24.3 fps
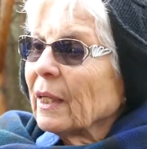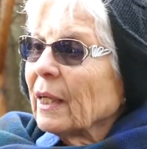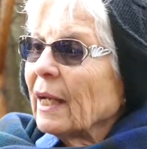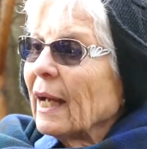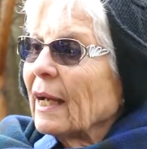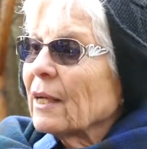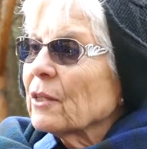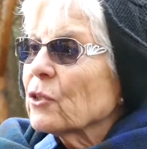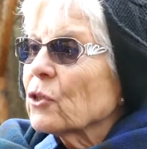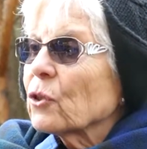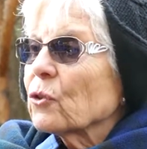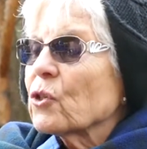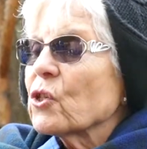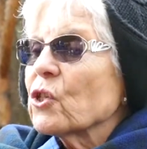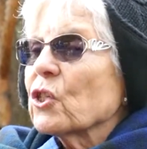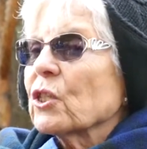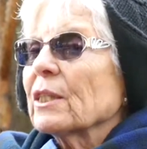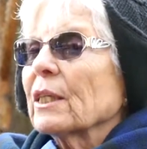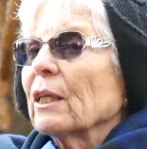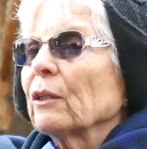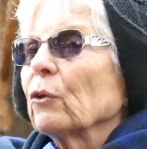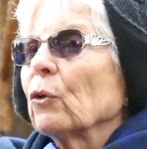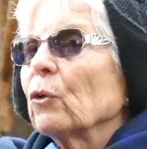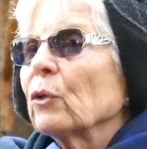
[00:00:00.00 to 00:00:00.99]
And so she
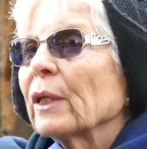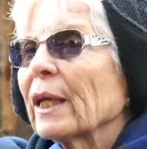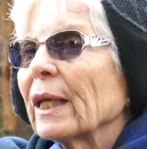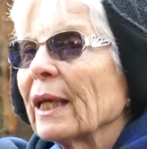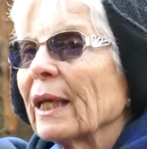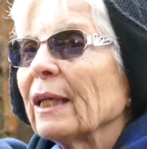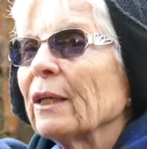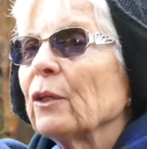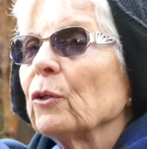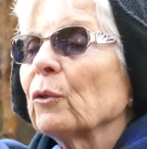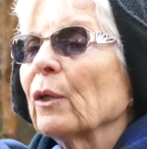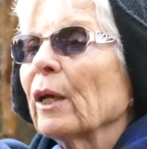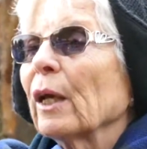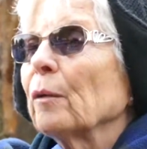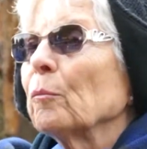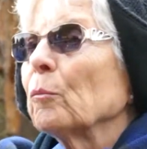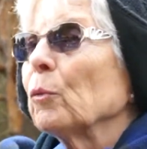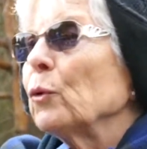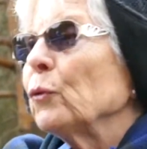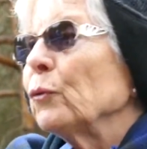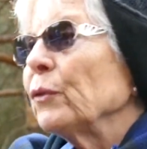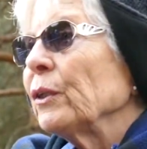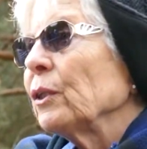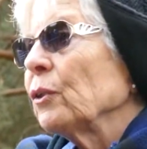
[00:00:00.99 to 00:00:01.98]
said, okay, you can
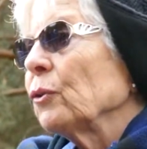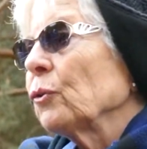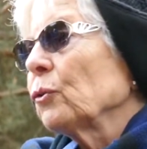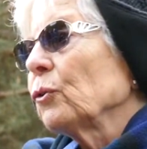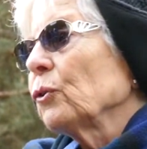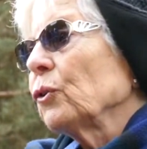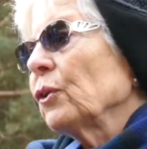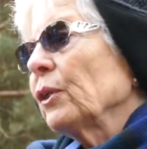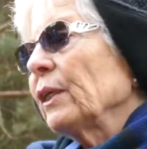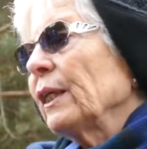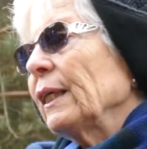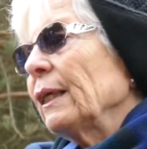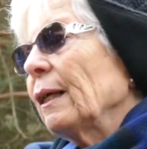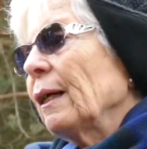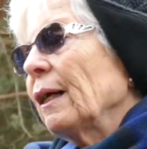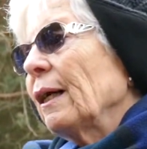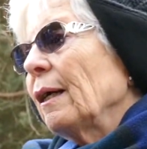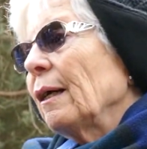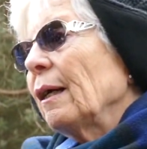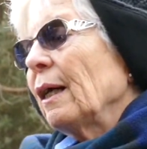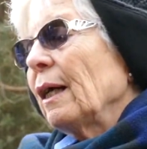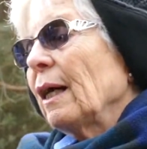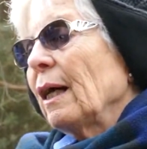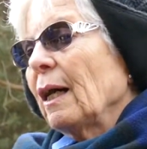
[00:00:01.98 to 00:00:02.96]
move into
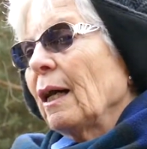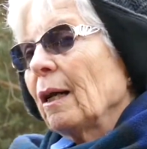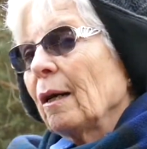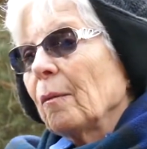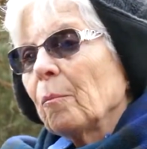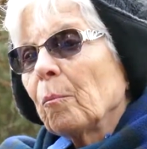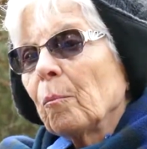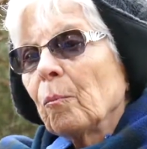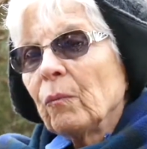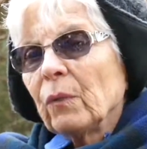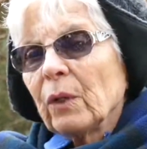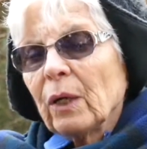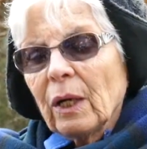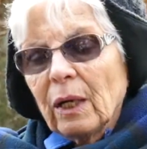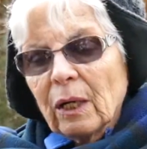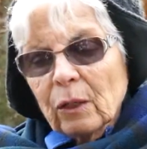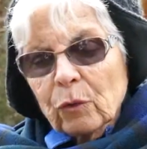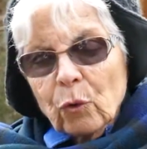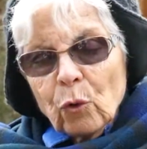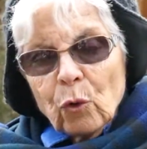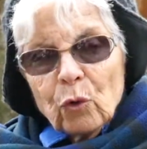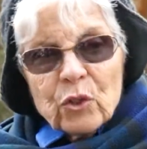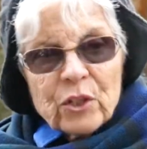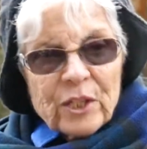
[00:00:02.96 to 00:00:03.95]
the
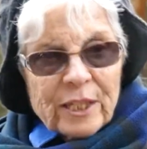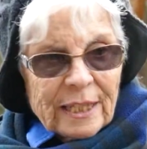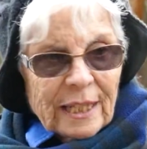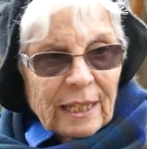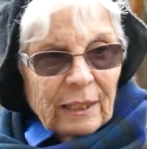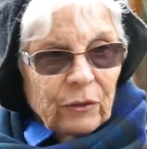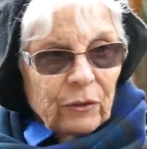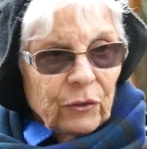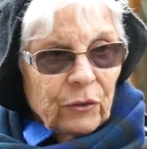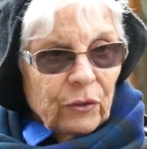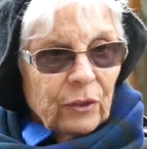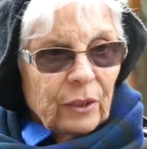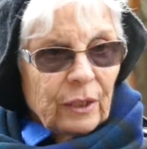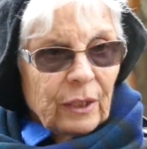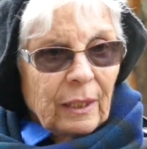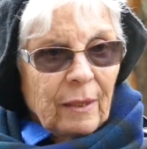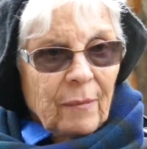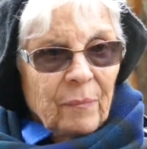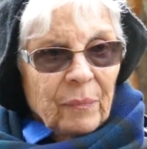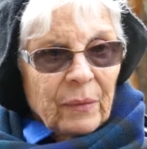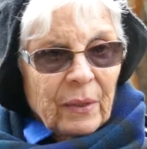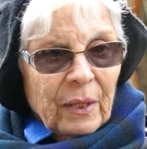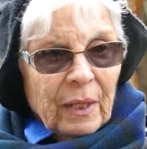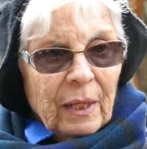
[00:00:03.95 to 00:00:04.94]
coal cellar.
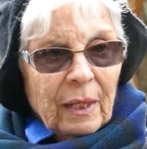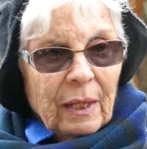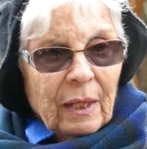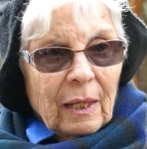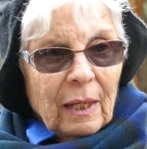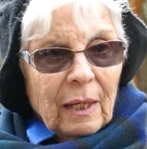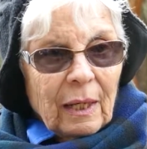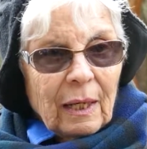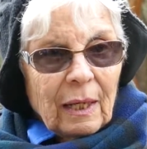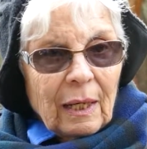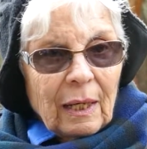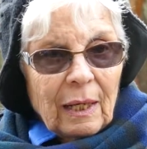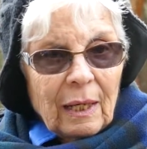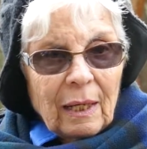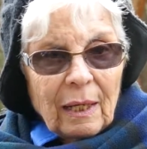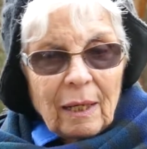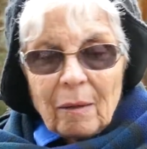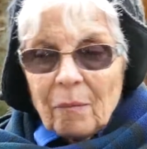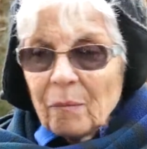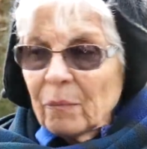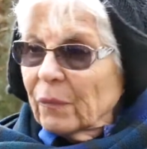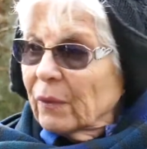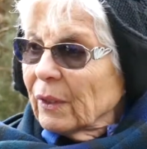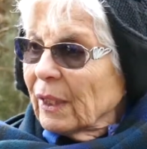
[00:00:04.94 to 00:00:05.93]

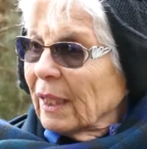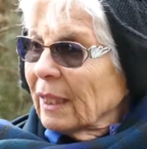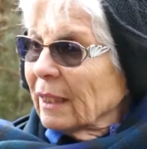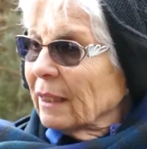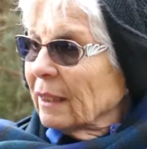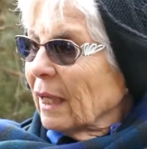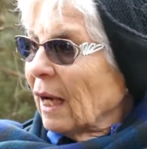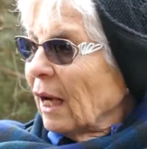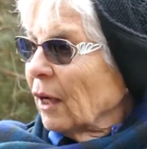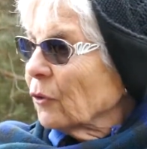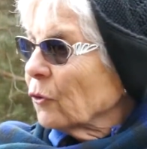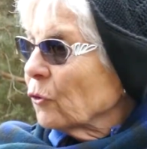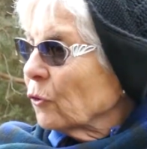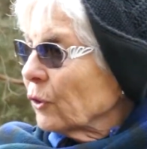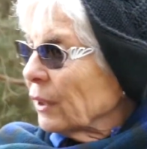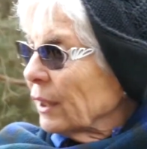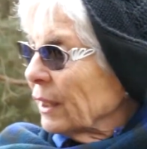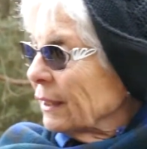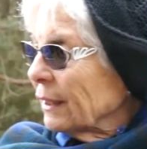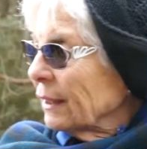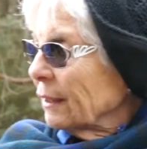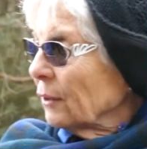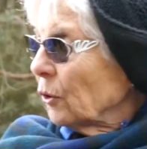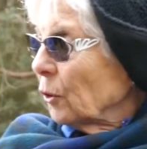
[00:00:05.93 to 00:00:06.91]
In
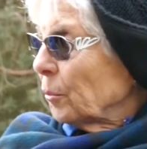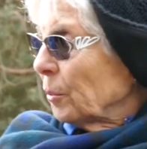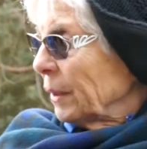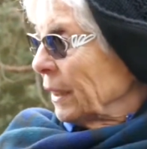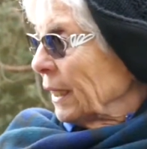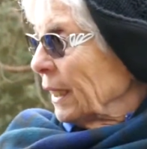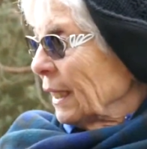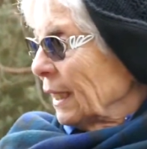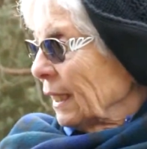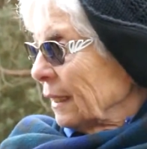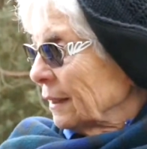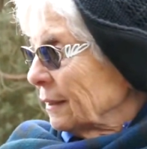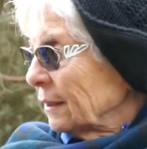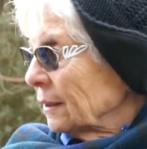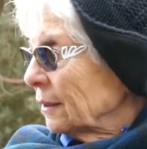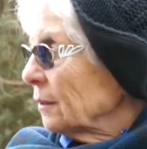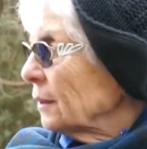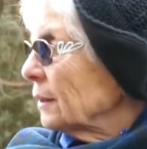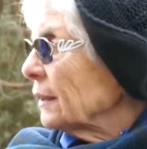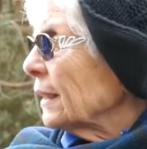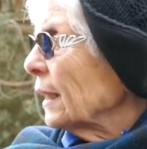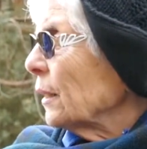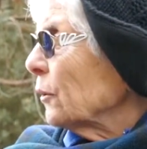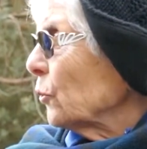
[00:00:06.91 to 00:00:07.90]
Hungary, nobody had
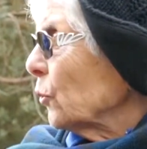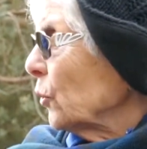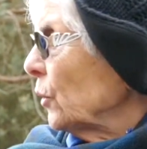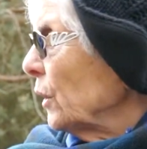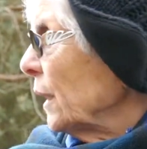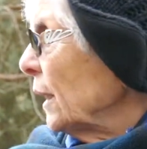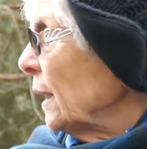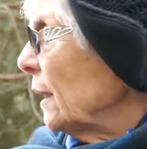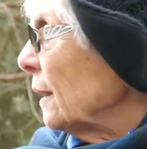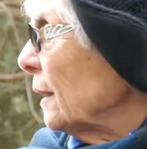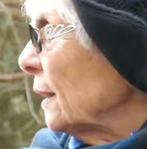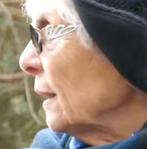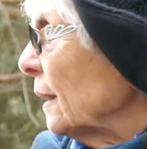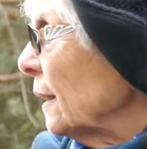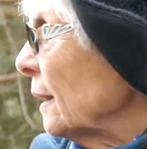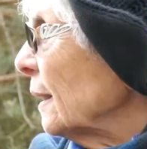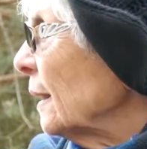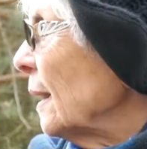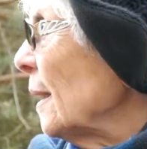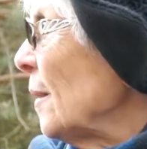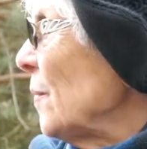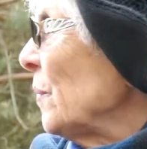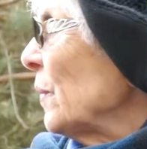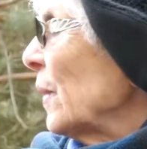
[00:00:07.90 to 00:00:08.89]
central heating,
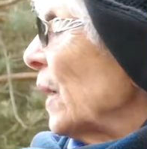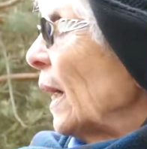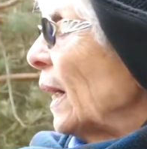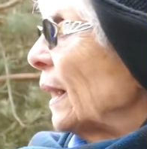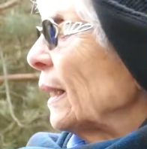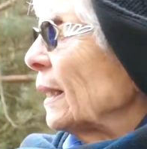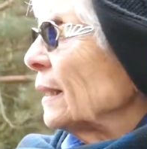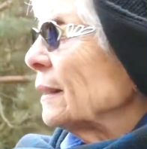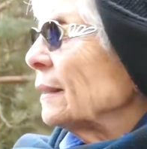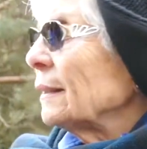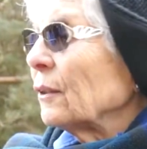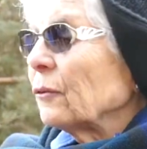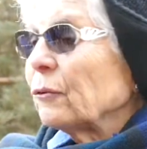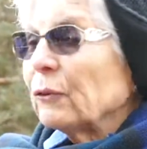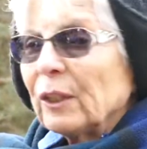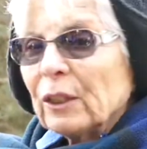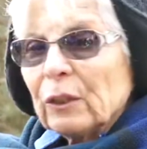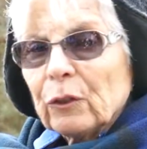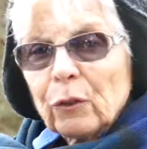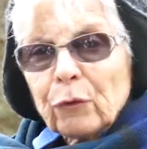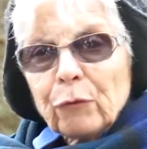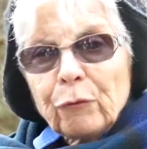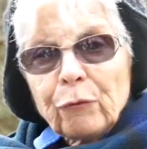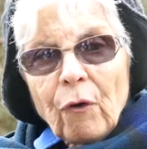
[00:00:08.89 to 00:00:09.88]
and
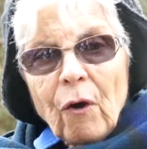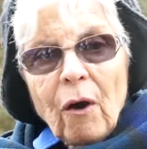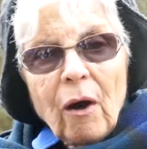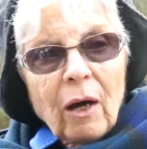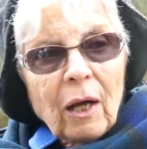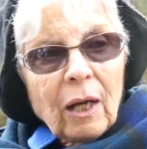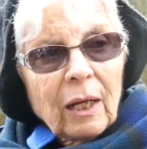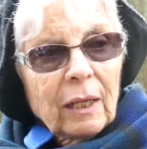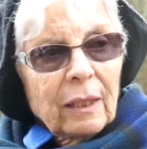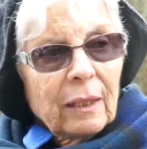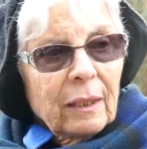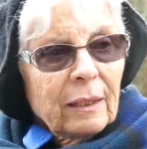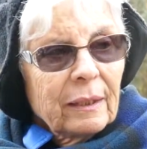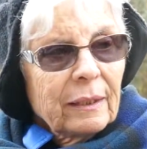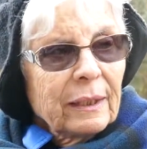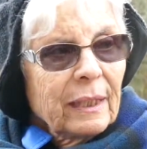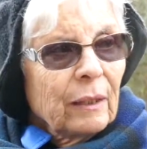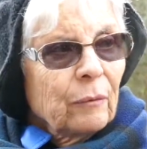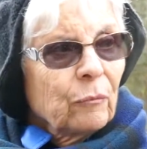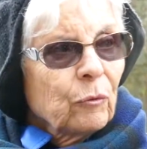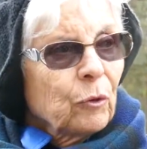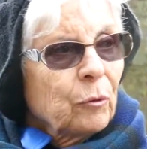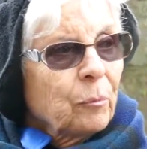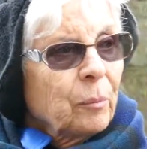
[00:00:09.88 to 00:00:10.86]
in the fall,
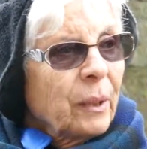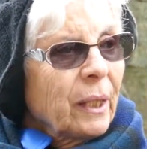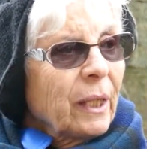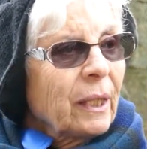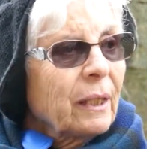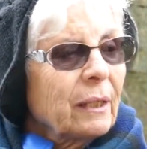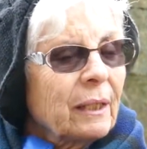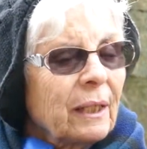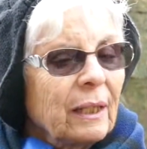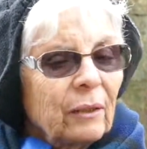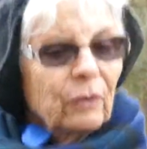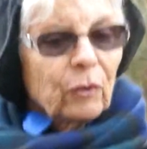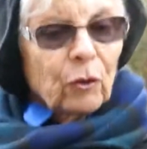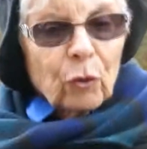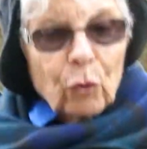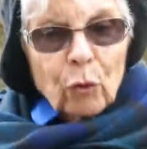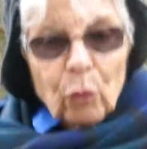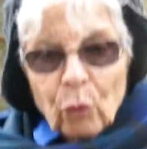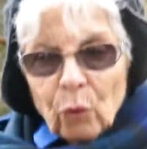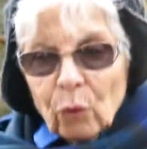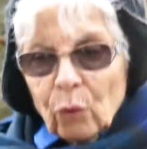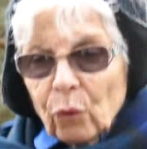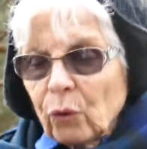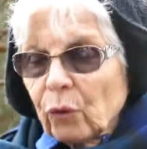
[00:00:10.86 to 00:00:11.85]
they would bring either
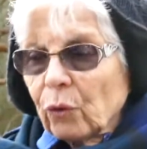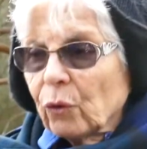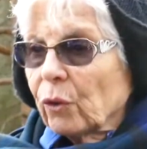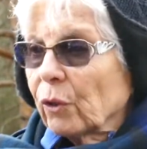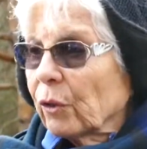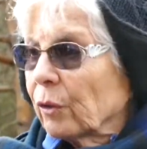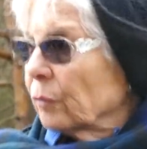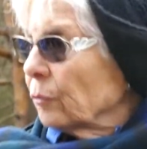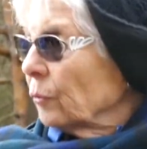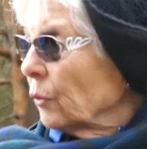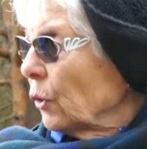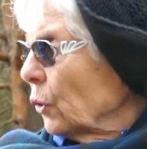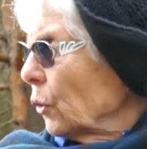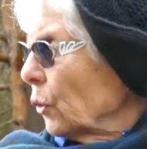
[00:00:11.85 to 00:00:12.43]
coal or